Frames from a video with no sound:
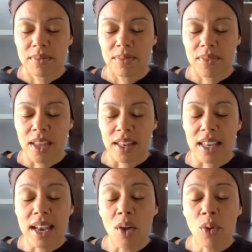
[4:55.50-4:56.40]
And
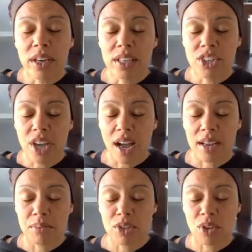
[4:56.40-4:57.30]
then I'll ring the
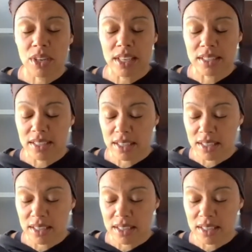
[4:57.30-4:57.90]
chime, so listen.